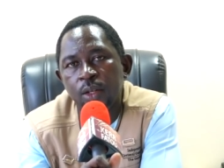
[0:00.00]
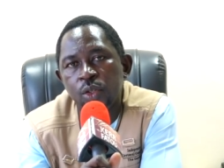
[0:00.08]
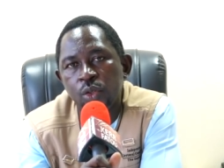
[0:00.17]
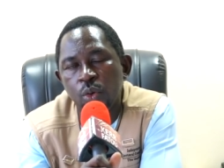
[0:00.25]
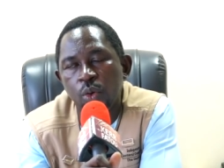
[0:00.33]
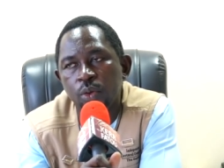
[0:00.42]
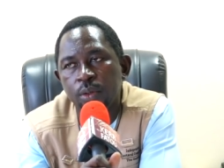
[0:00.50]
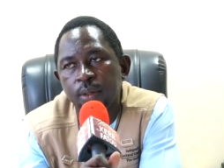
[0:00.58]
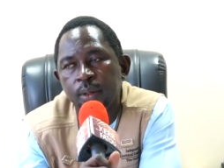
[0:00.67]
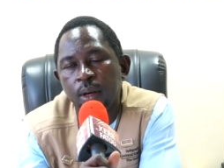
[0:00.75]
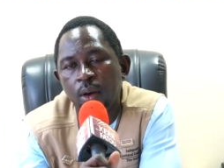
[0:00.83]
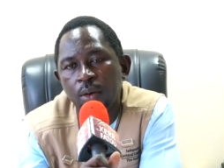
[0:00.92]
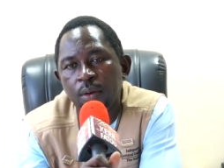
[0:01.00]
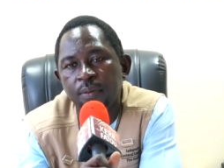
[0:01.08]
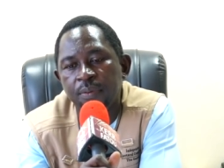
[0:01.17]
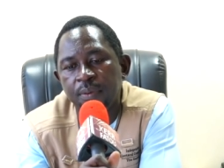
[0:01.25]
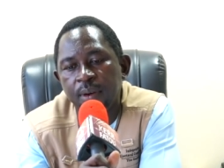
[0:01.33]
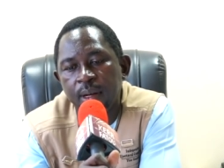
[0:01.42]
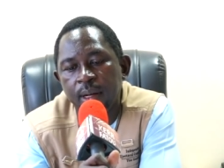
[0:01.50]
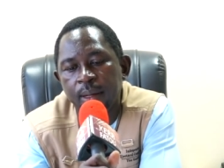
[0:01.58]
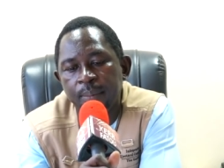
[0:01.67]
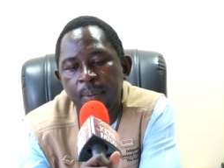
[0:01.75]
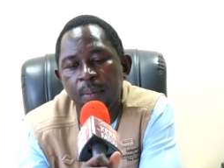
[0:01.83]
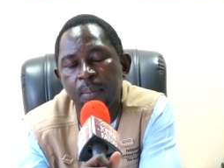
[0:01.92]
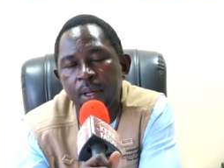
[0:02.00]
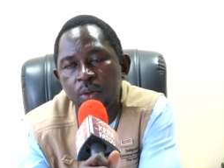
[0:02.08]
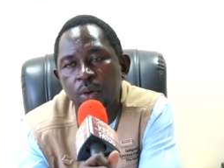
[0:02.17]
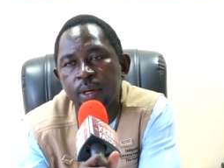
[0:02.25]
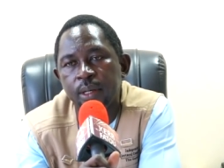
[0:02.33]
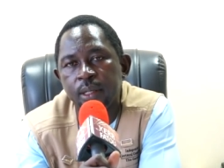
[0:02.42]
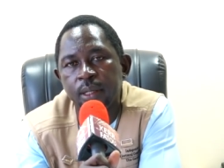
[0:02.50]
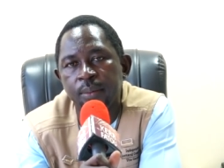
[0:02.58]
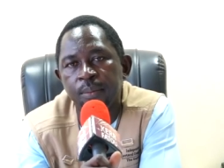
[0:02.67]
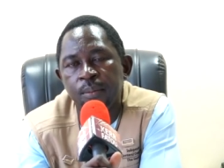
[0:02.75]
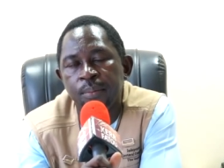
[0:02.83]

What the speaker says: showed a lot of maturity,